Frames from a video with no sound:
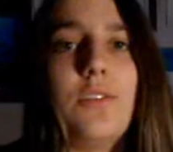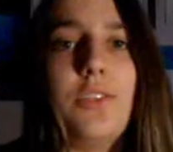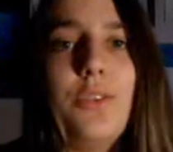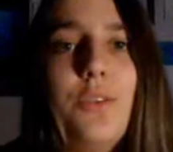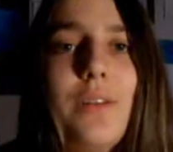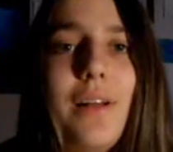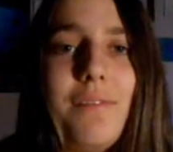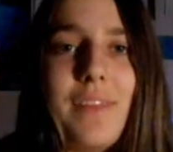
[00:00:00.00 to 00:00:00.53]

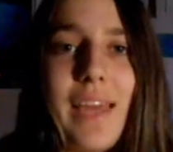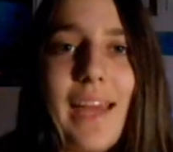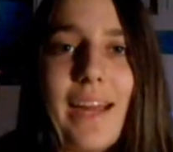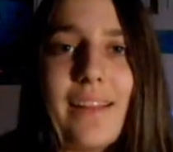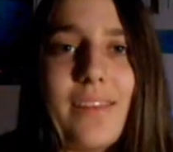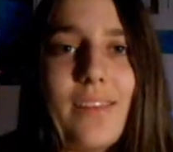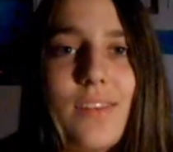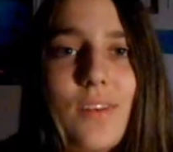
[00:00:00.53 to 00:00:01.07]
You love
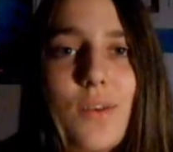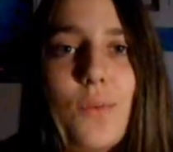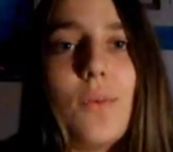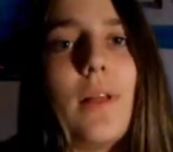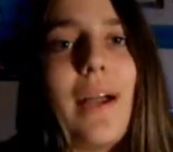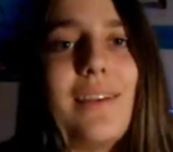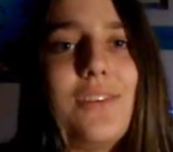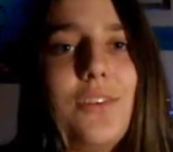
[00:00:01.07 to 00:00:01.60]
cats?
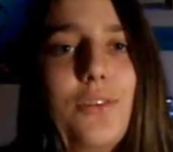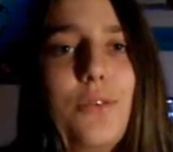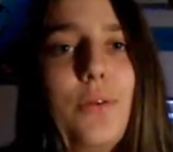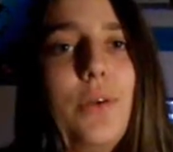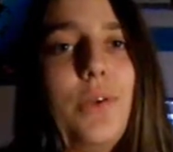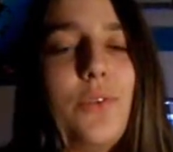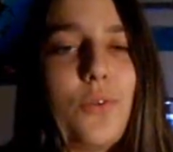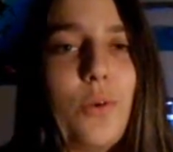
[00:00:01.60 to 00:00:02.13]
Well, I do,
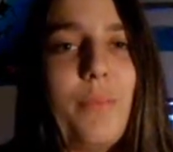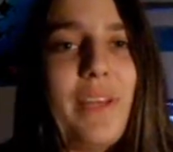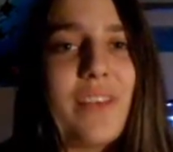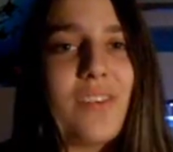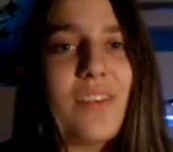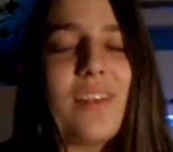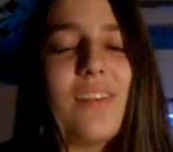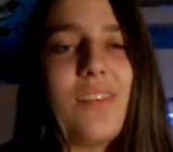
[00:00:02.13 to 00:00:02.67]
so it
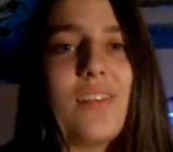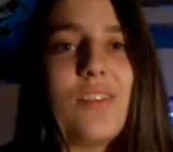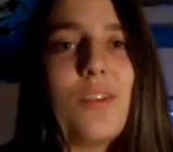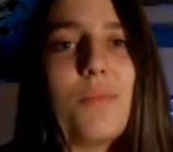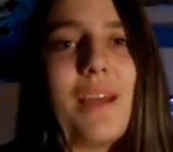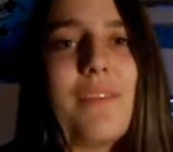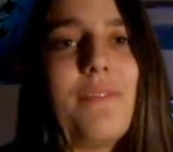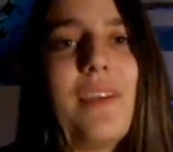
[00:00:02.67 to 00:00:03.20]
makes sense that
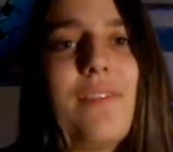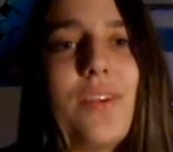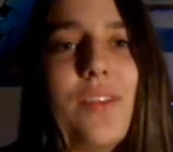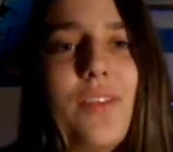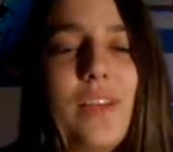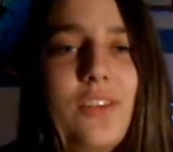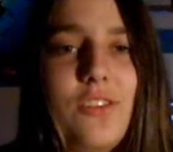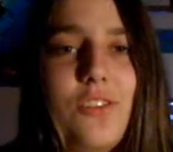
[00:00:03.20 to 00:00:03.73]
they're my
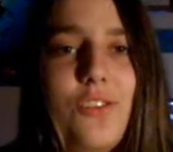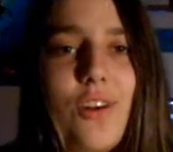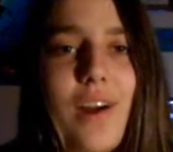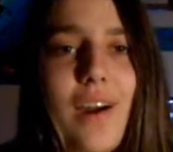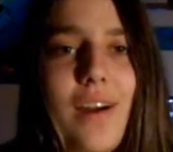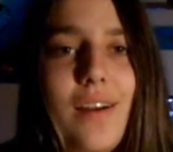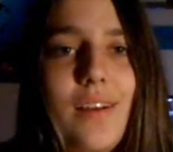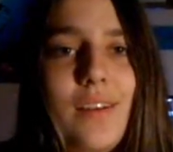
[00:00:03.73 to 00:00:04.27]
favorite thing to
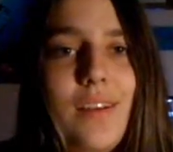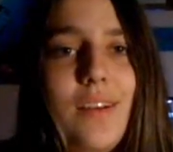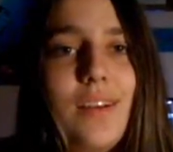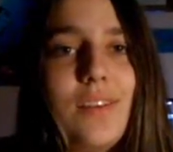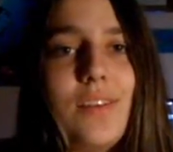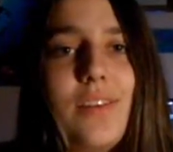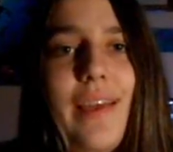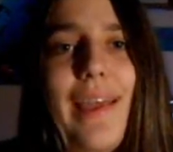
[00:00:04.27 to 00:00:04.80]
draw.
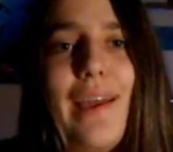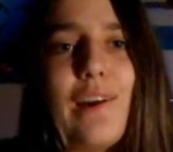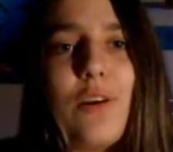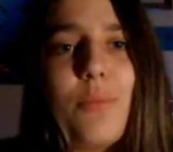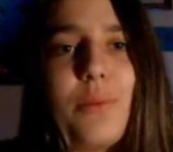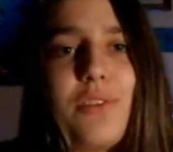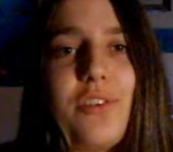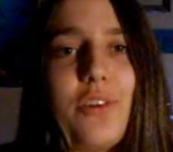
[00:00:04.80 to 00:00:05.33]
Today I
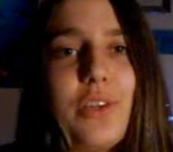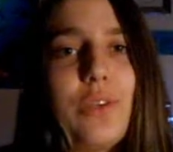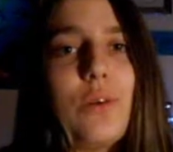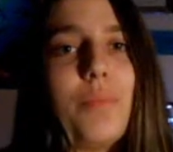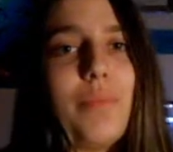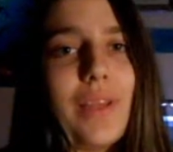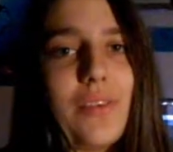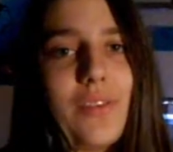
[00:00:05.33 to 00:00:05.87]
will be showing
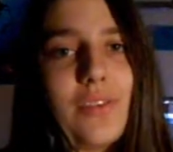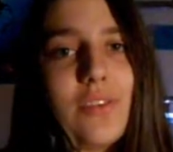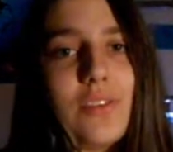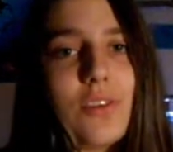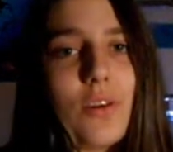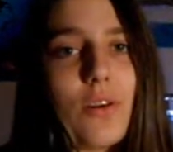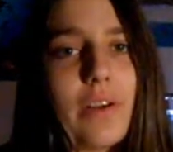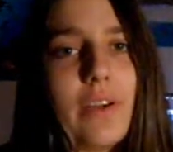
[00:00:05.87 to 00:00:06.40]
you a basic
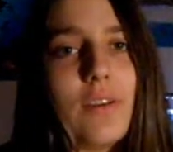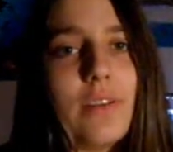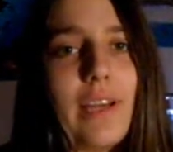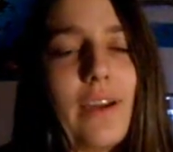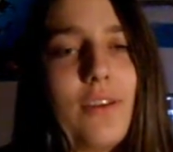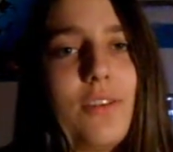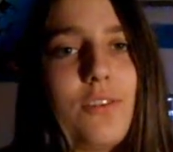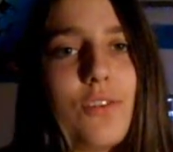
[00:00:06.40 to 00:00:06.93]
tutorial on
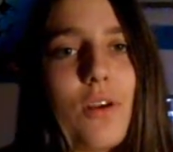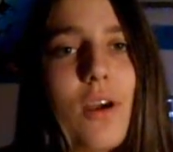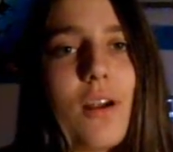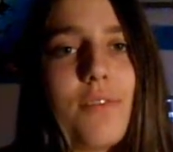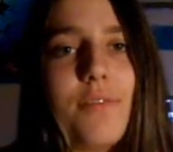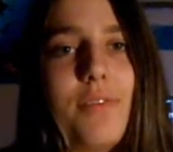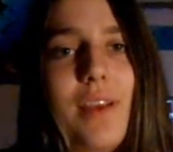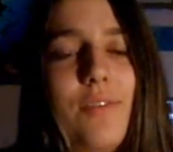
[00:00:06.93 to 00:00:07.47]
how to draw
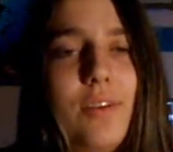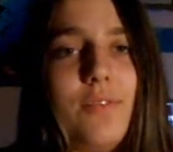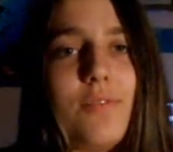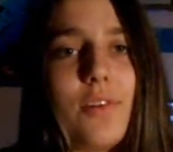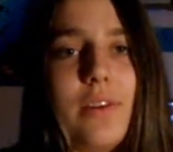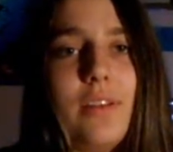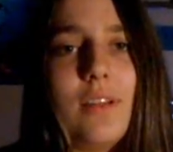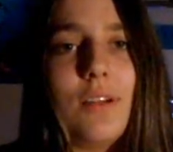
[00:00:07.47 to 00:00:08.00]
our favorite
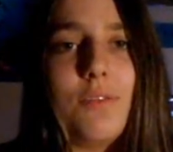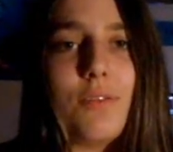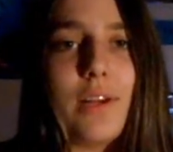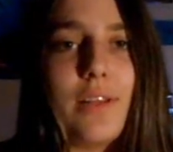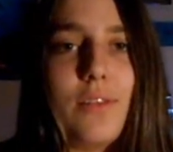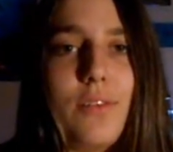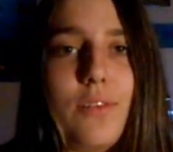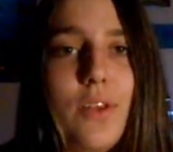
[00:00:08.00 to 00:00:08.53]
furry little
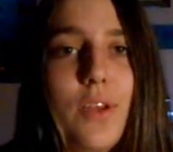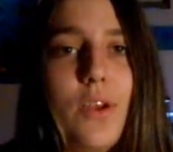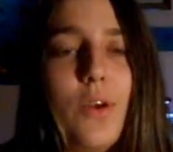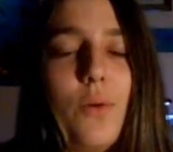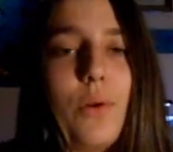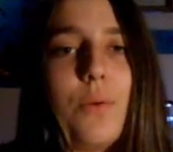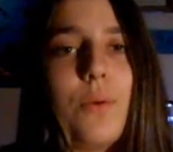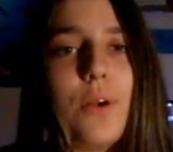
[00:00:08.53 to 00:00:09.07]
friends.
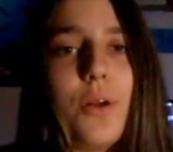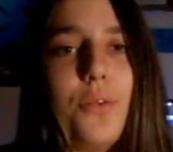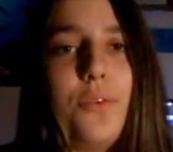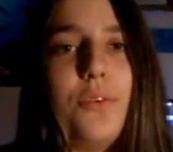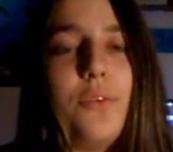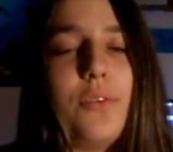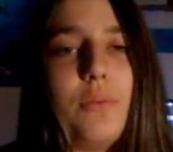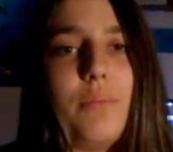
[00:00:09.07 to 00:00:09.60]
We will go
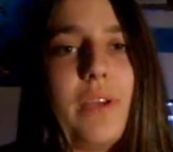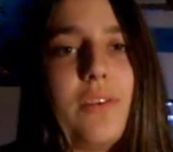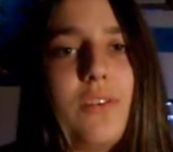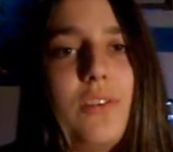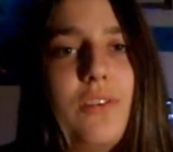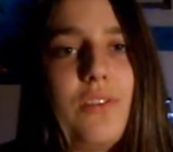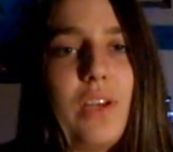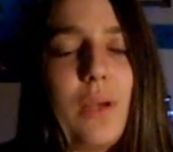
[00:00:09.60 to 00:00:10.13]
through using
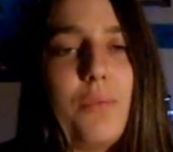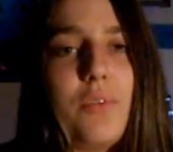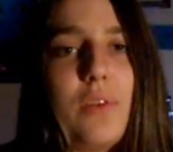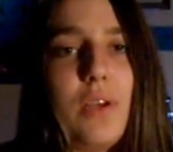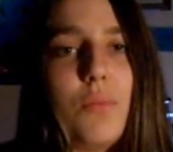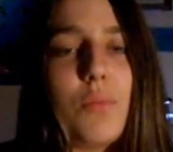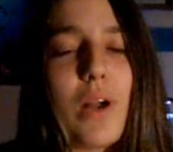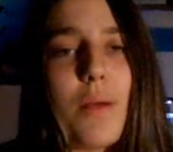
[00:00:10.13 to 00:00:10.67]
basic
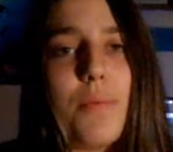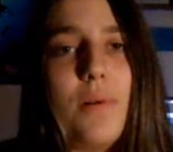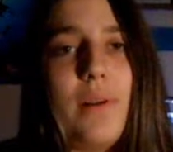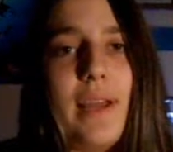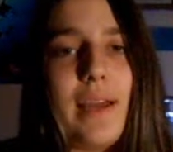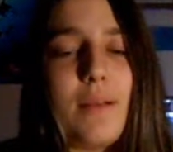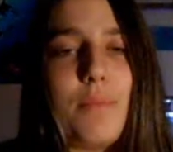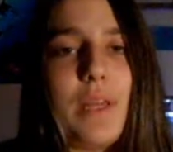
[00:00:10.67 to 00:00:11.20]
shapes, proper
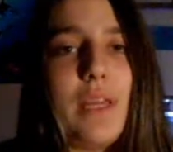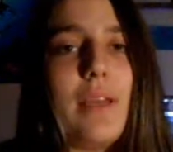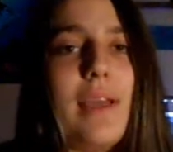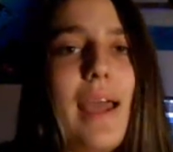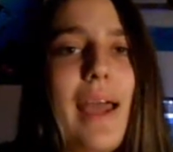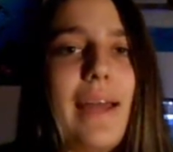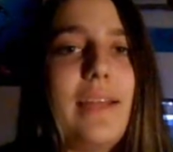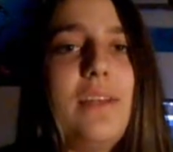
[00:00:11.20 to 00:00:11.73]
anatomy,
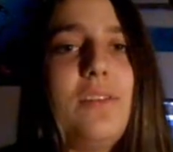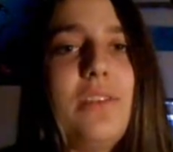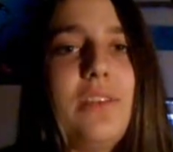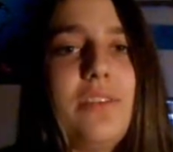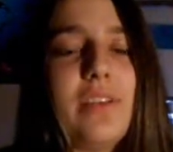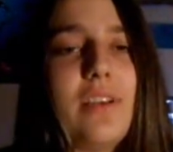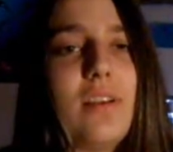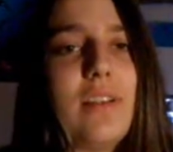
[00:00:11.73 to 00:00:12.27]
adding
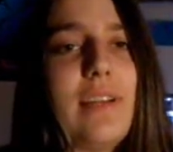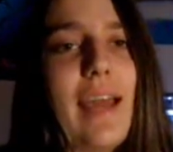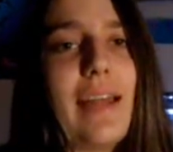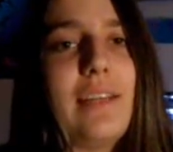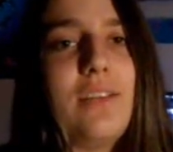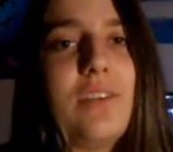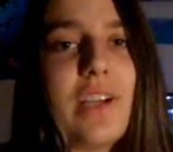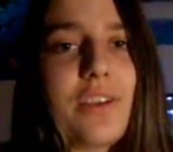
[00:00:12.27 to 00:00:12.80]
detail, and
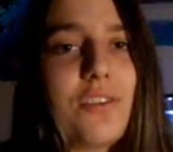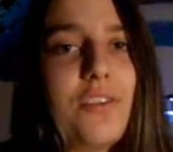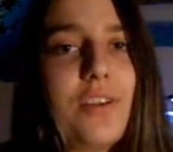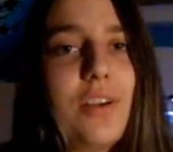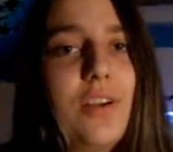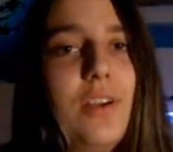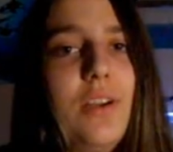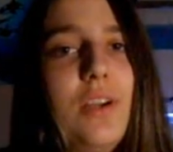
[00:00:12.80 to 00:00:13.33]
adding
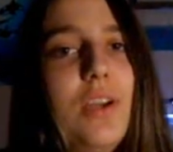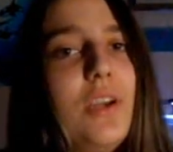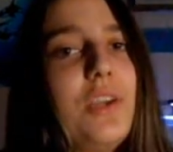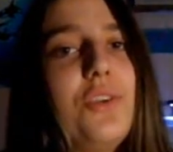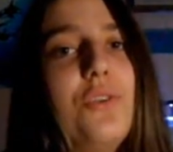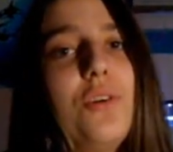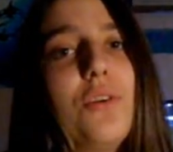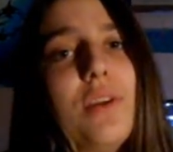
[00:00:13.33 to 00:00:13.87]
texture.
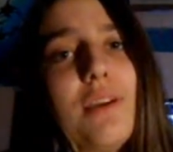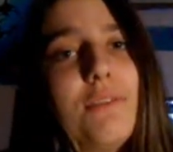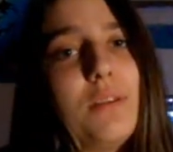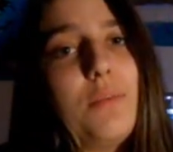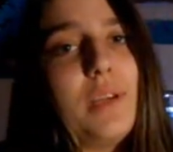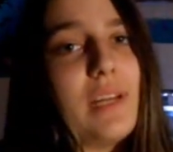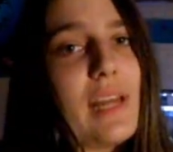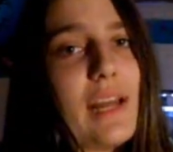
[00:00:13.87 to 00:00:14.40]
You don't have to
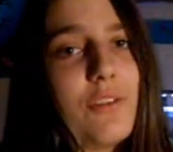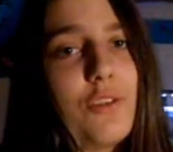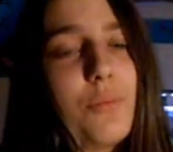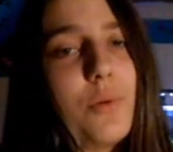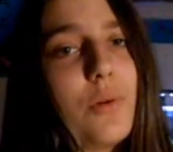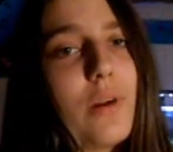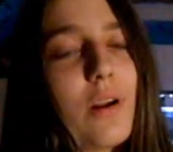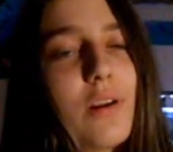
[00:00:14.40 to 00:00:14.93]
be a natural
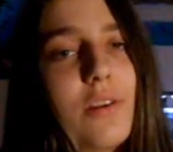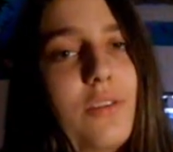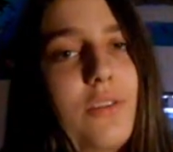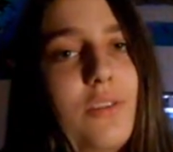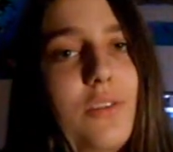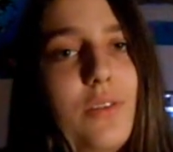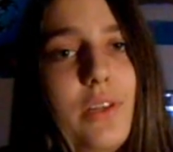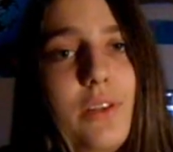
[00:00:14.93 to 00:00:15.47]
born artist
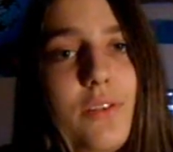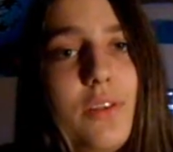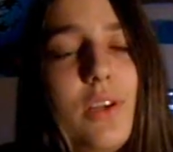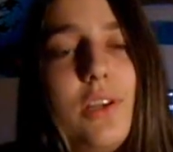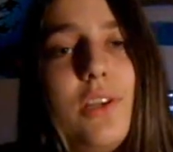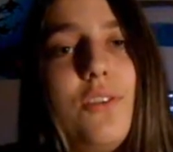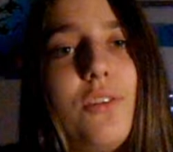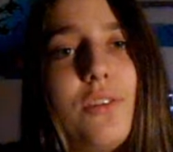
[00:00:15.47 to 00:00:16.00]
to do this,
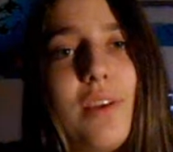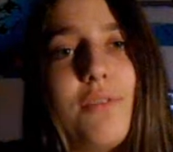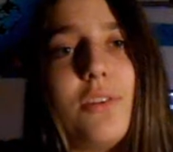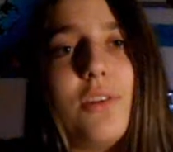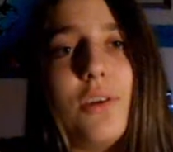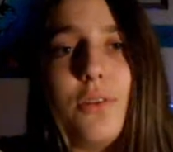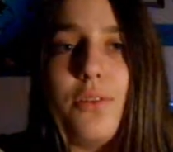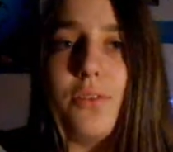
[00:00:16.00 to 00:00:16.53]
you just have to
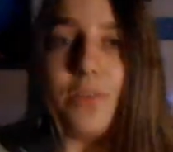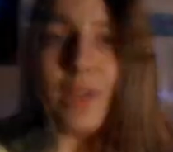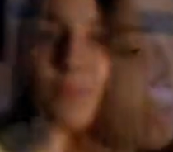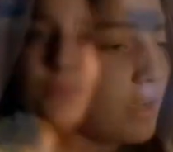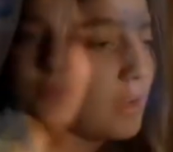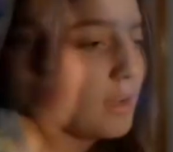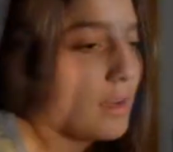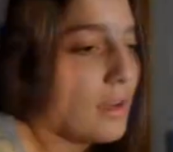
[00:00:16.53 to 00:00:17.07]
know the
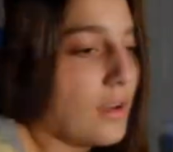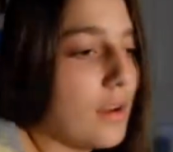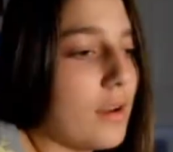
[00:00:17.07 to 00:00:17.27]
steps.